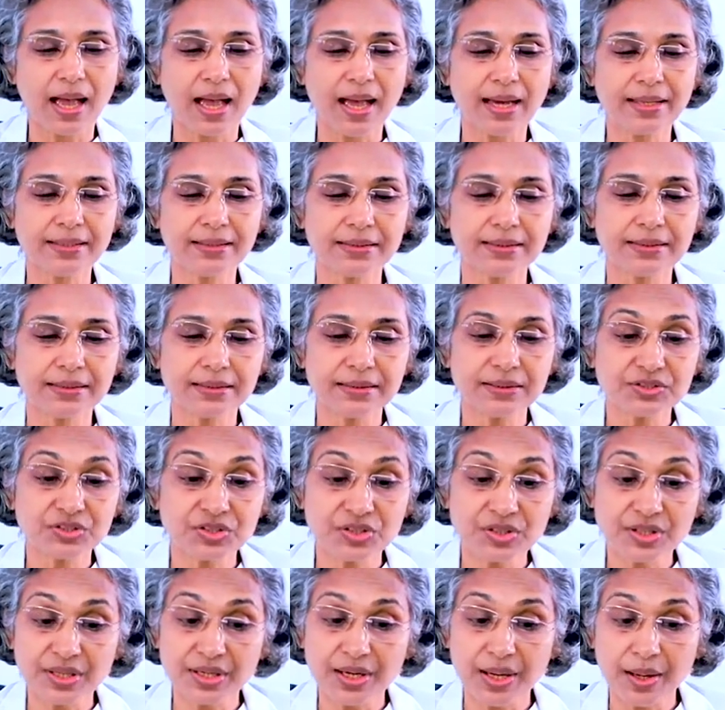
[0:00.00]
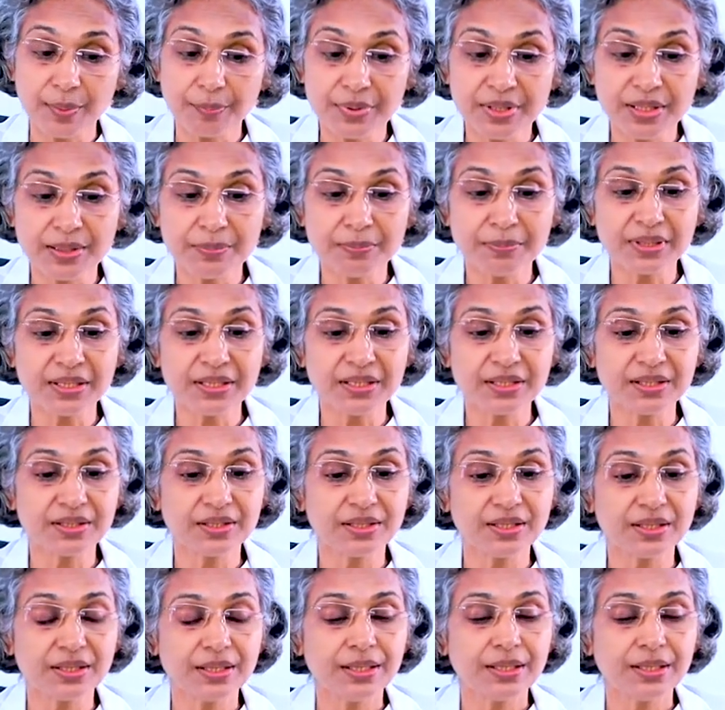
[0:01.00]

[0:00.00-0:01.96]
and her BMI